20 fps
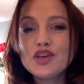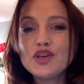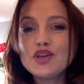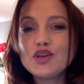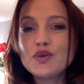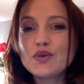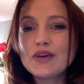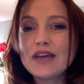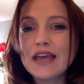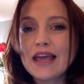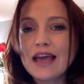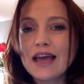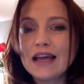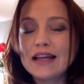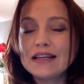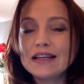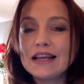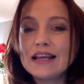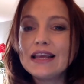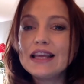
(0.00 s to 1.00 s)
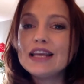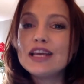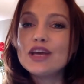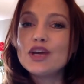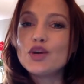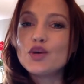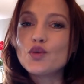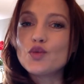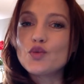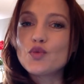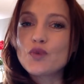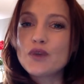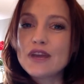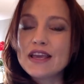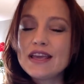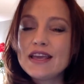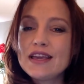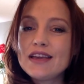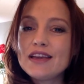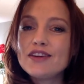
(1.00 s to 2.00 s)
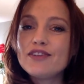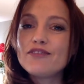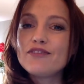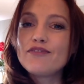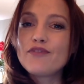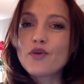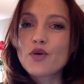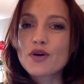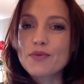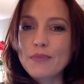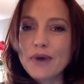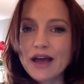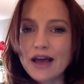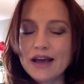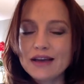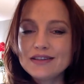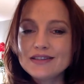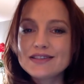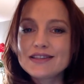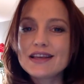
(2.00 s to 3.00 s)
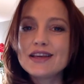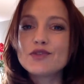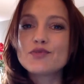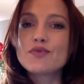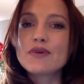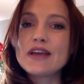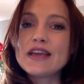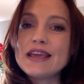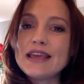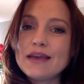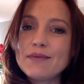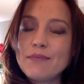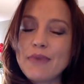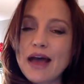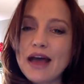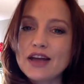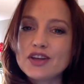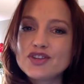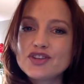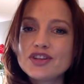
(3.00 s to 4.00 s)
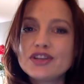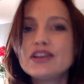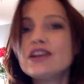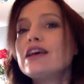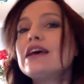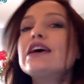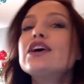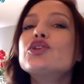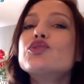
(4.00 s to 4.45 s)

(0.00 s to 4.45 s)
you can reformat, reimagine,